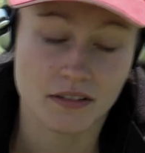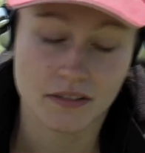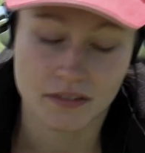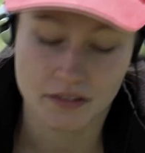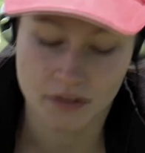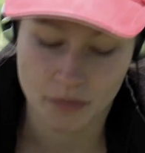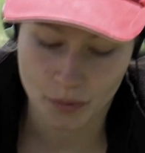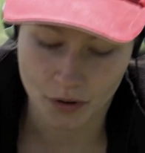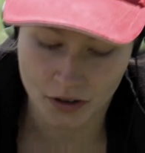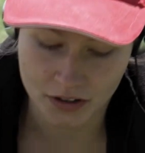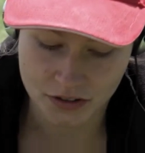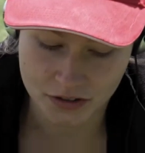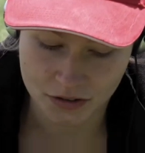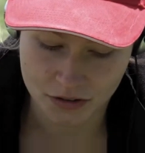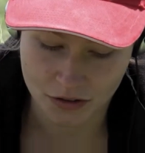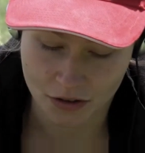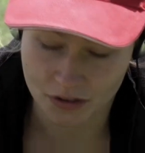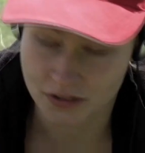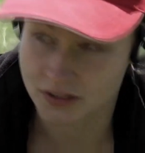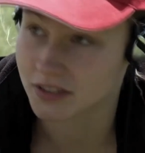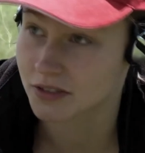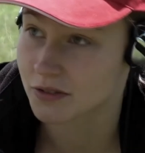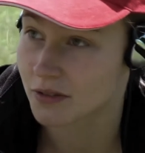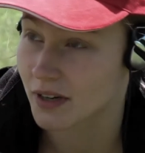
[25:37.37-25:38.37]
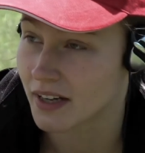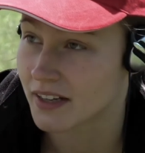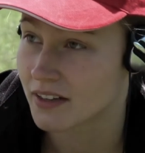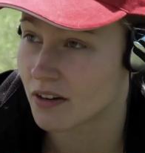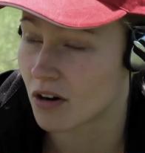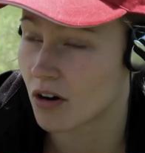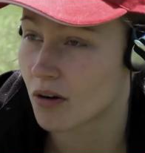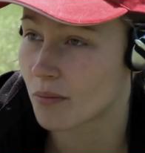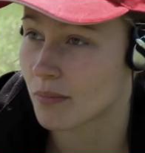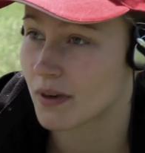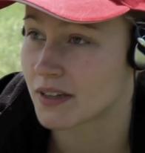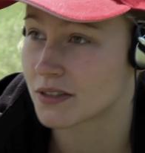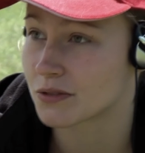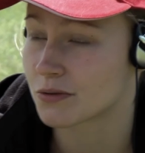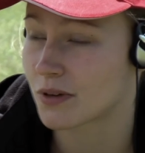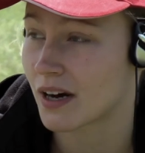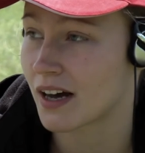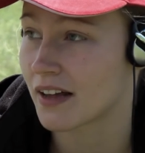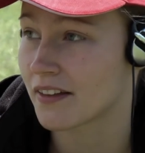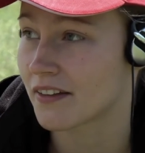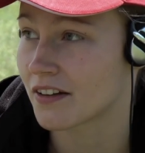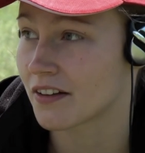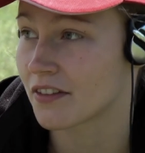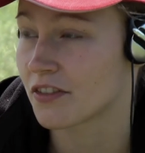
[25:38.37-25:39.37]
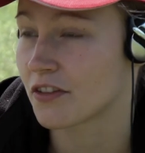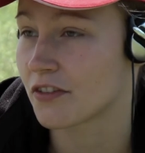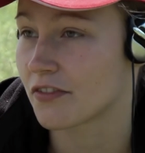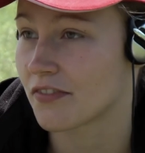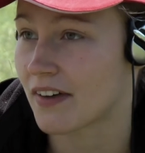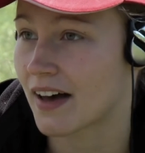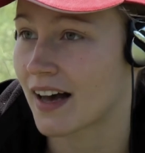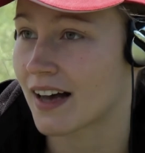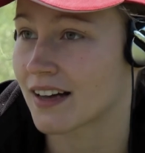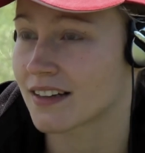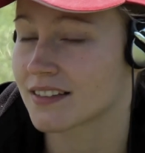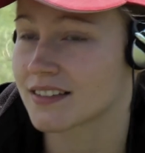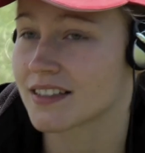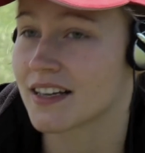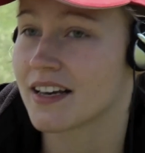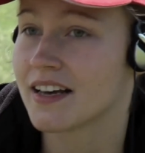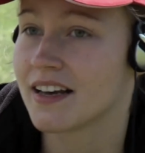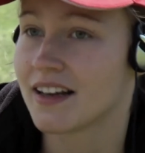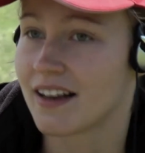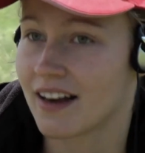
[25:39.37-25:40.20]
the point to concentrate on, but rather on the fact,